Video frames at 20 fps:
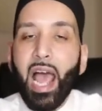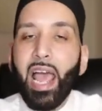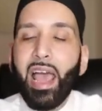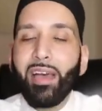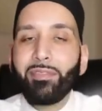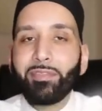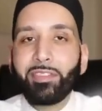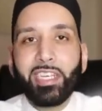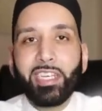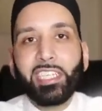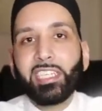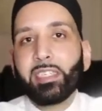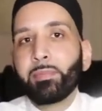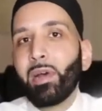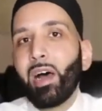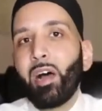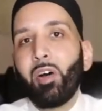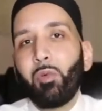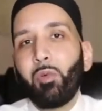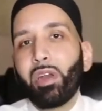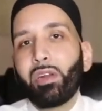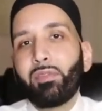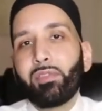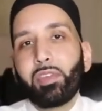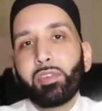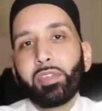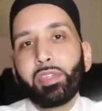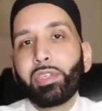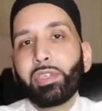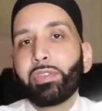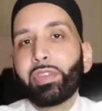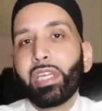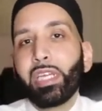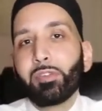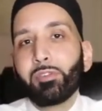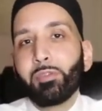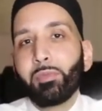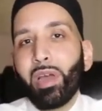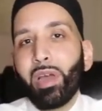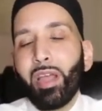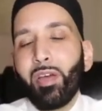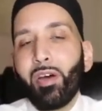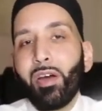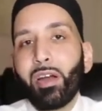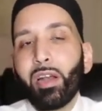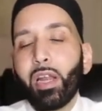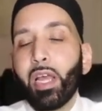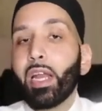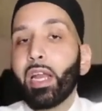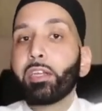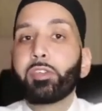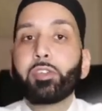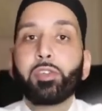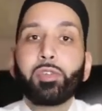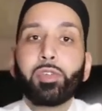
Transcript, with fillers: I have to expel one of those two things from my heart, and I